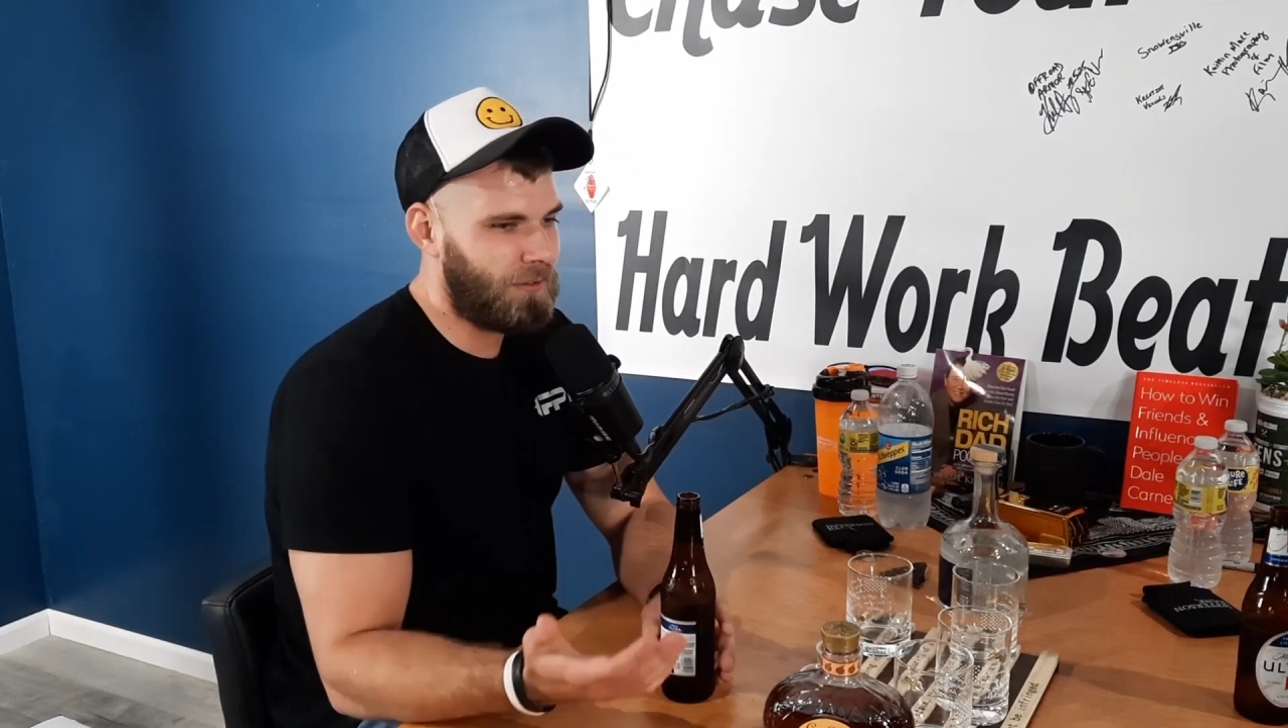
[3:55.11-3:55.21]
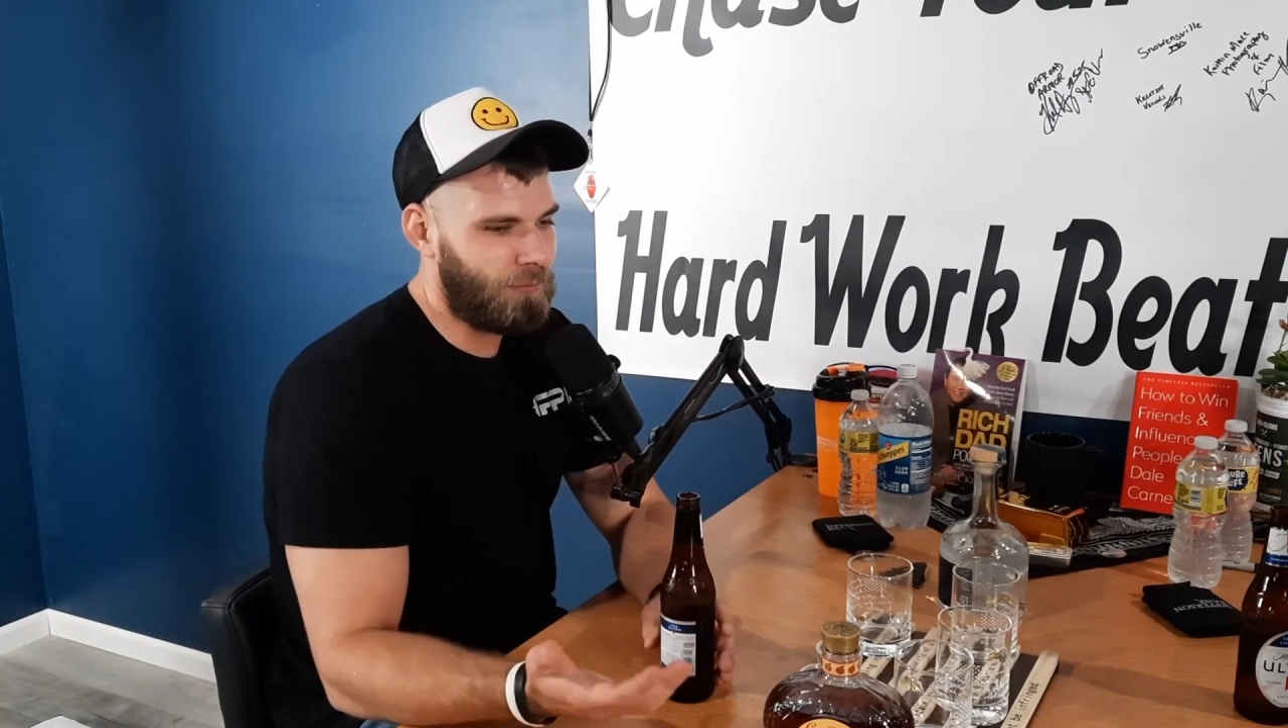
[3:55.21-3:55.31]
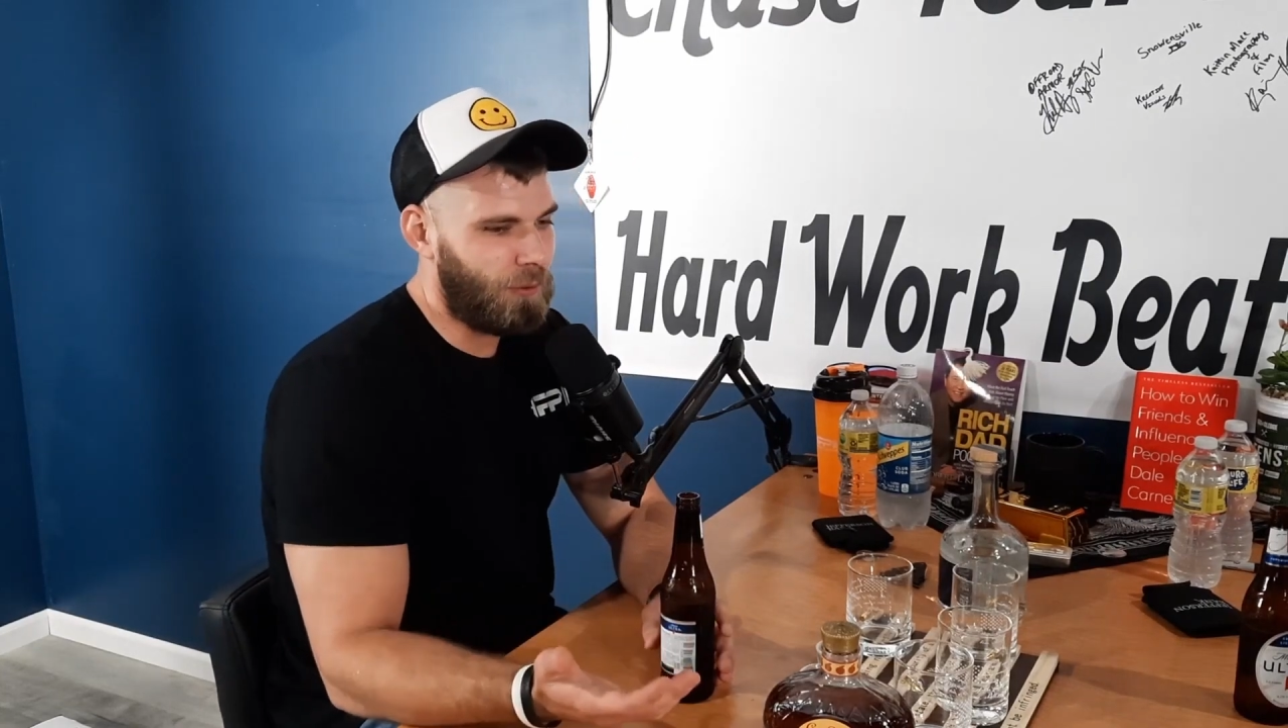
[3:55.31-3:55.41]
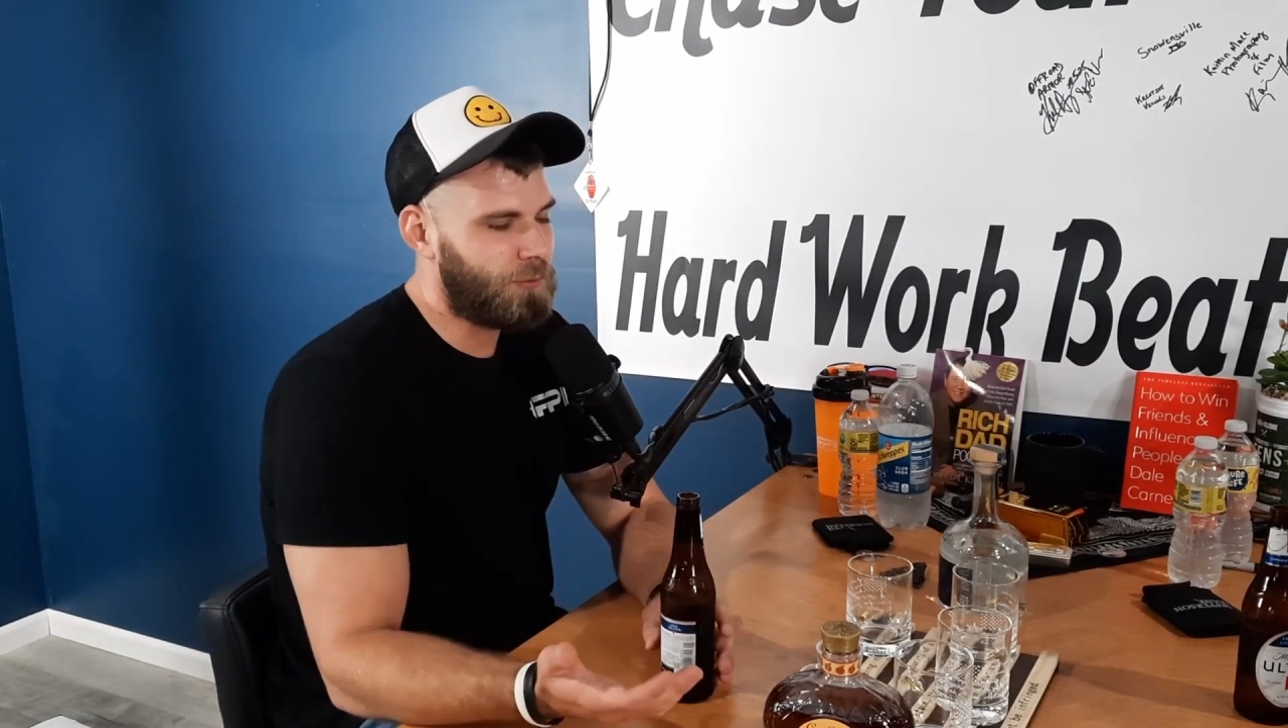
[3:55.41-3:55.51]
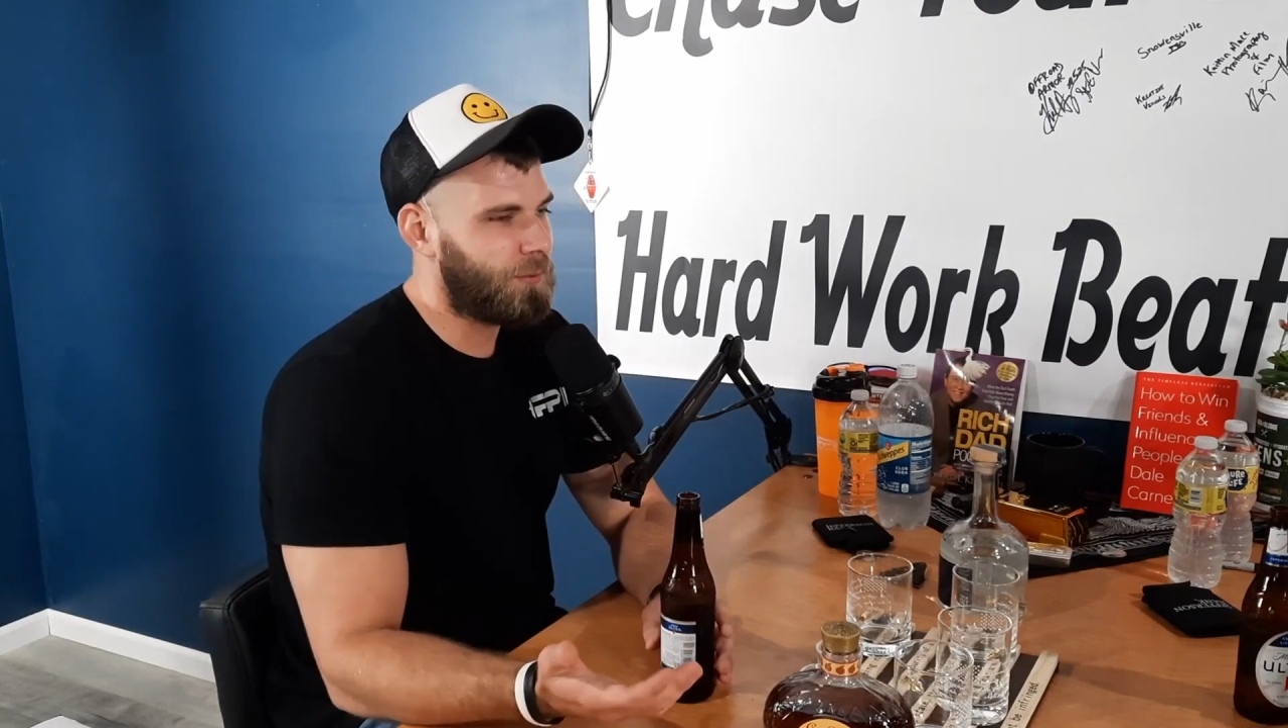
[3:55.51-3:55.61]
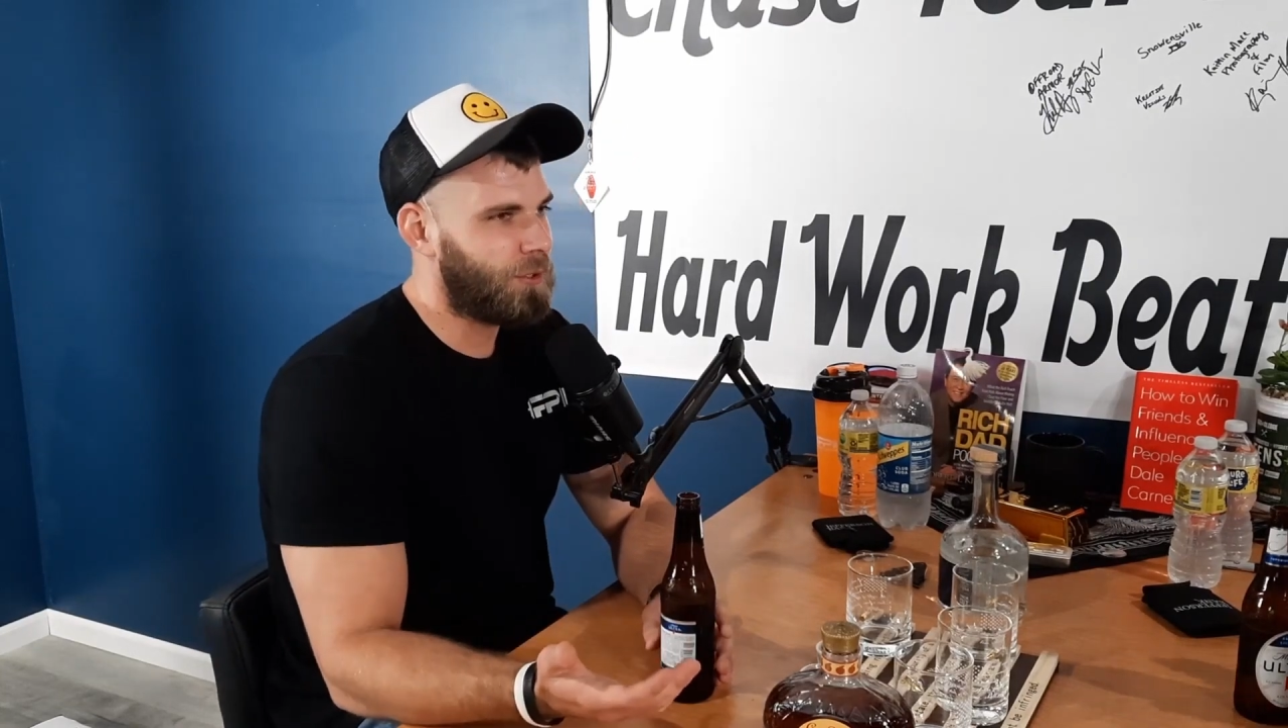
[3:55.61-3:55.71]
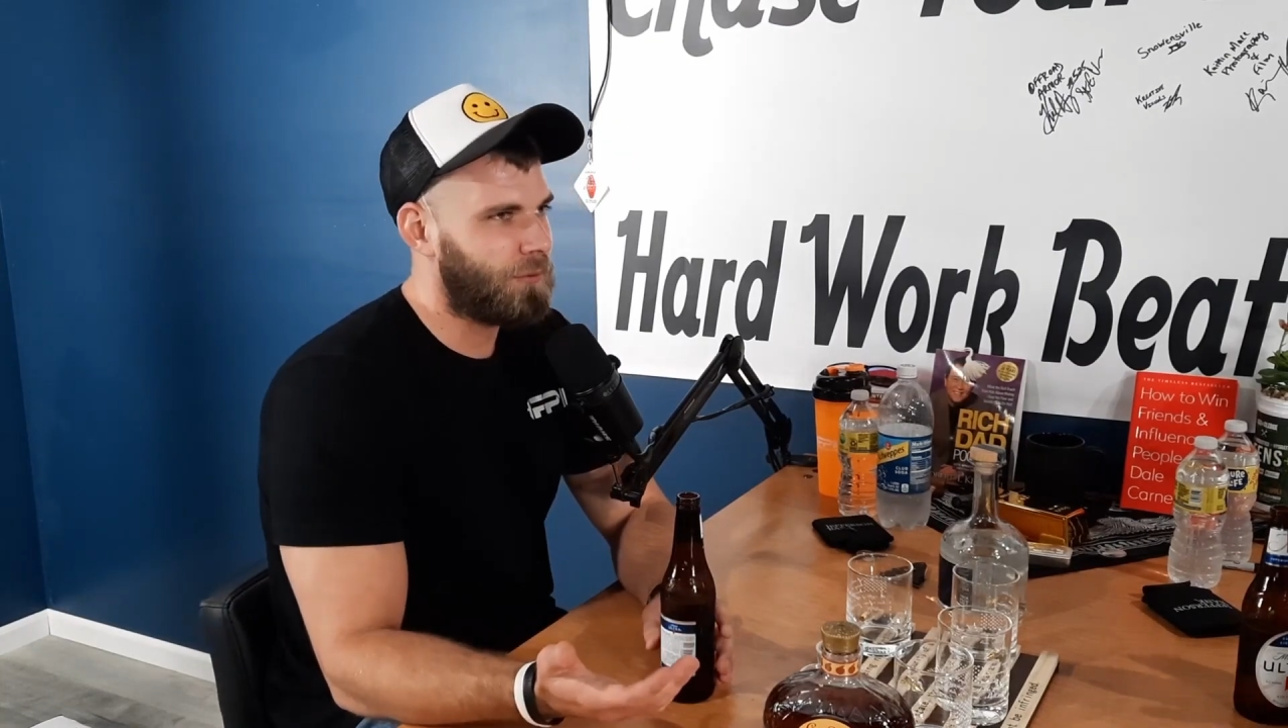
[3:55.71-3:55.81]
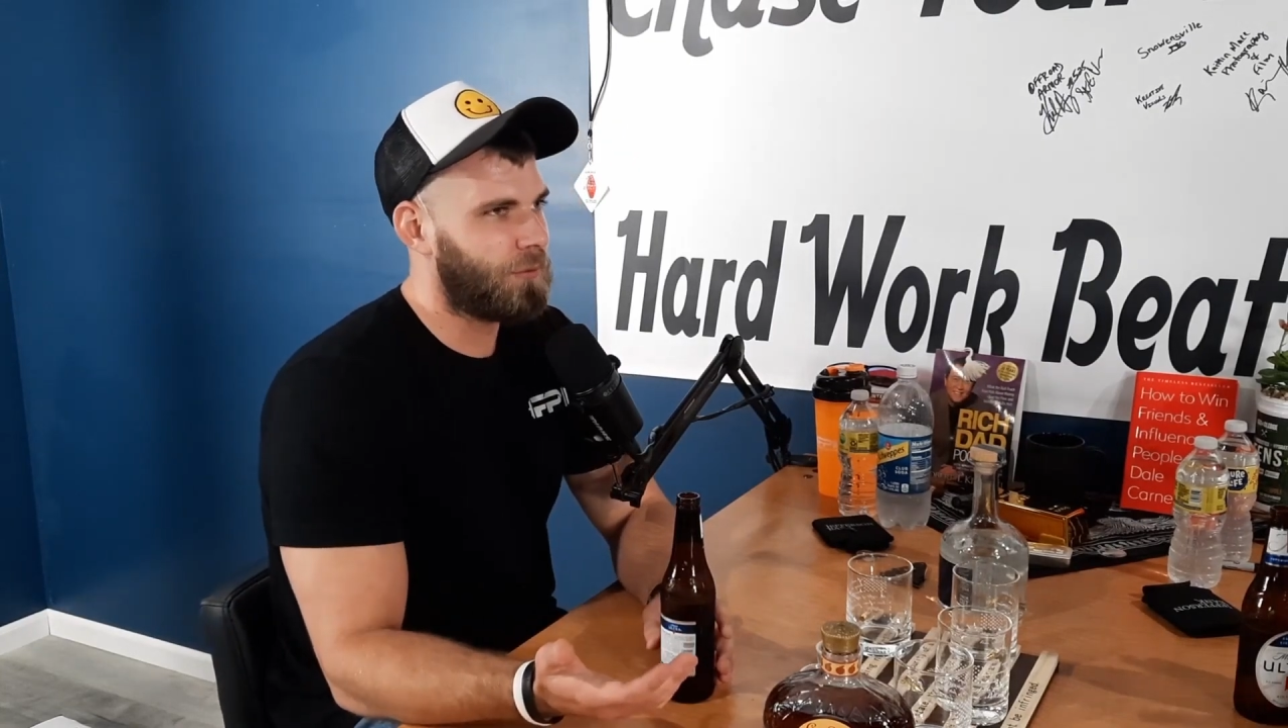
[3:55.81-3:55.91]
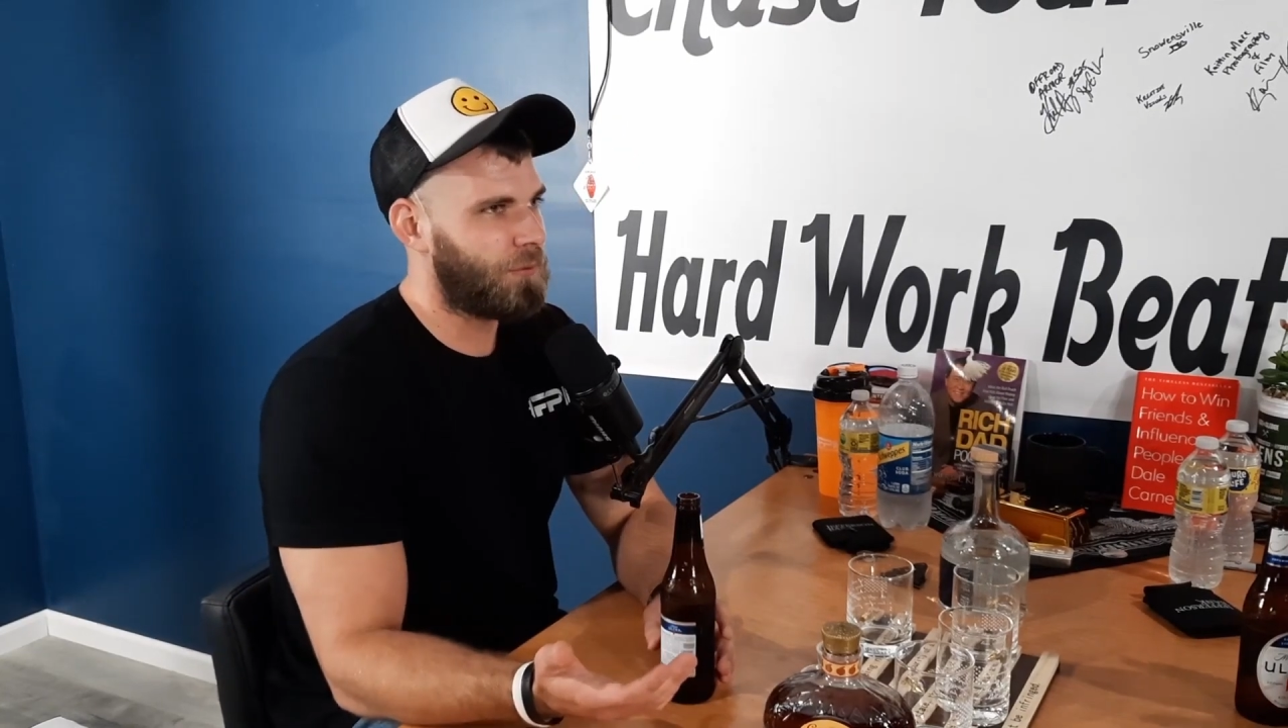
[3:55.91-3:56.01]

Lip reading: the Rosebud General